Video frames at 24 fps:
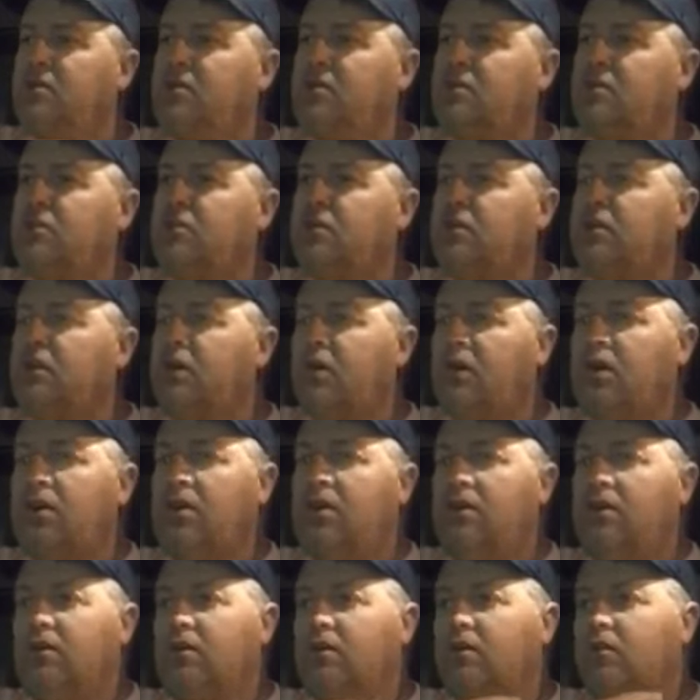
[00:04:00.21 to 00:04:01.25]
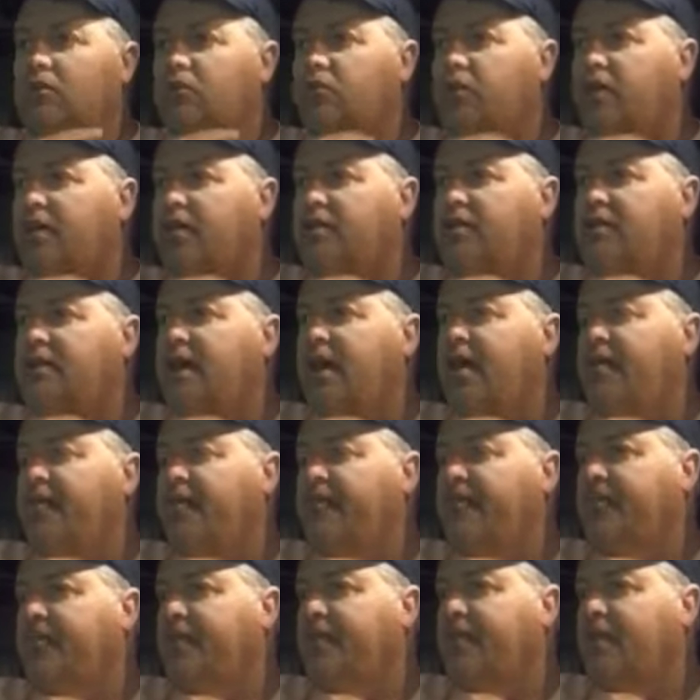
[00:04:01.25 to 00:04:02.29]
to little truck stop,
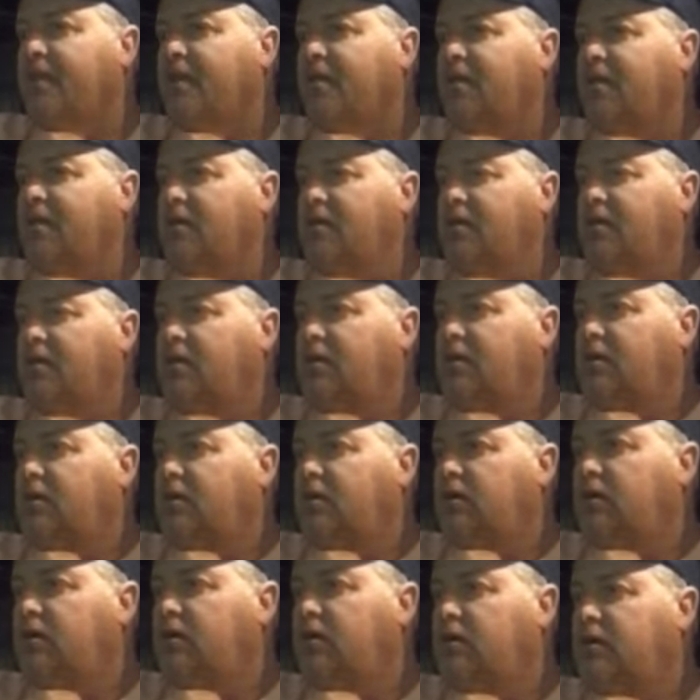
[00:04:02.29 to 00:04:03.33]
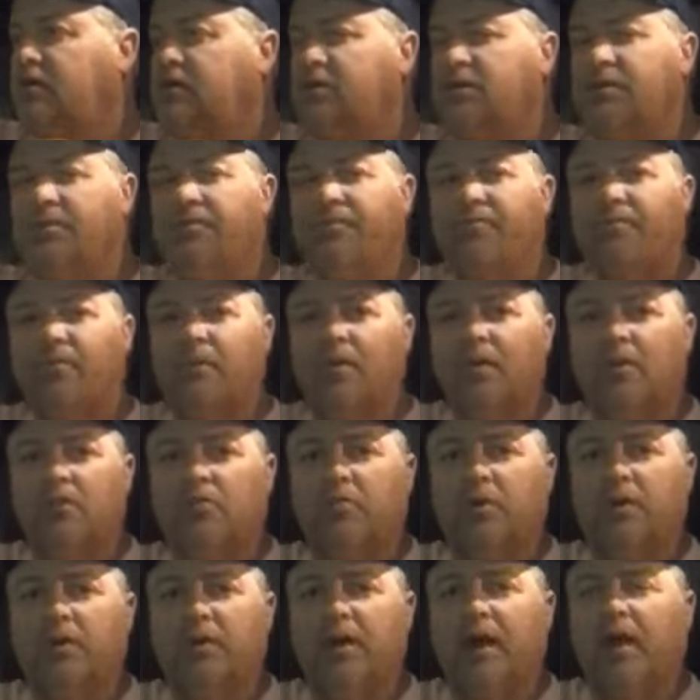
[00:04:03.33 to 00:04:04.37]
and this
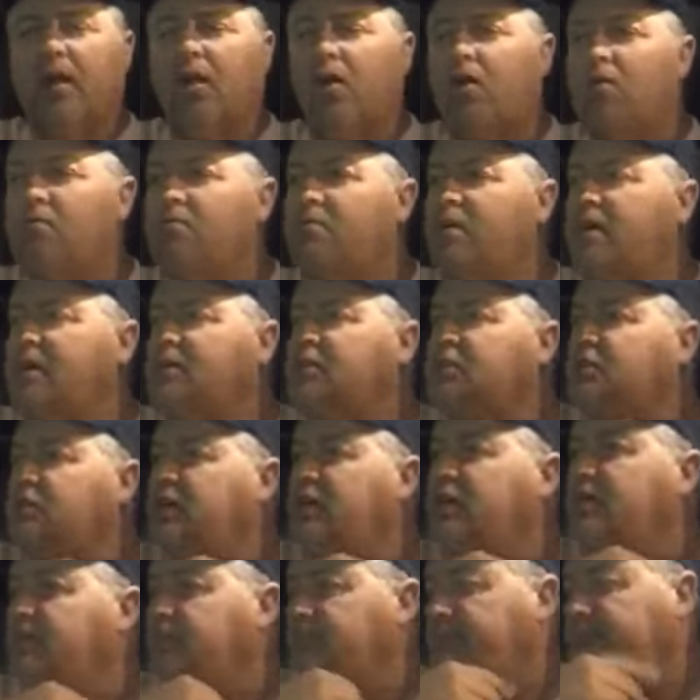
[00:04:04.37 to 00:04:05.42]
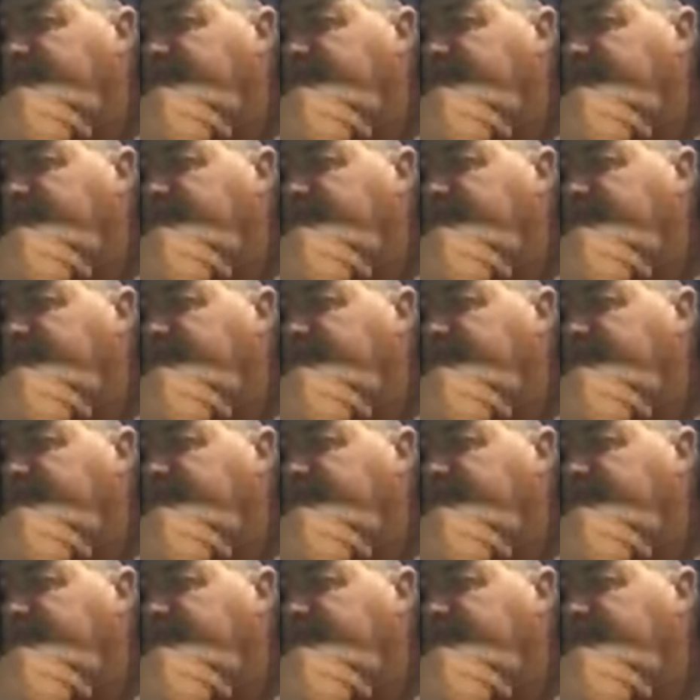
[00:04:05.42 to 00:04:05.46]
week got all messed up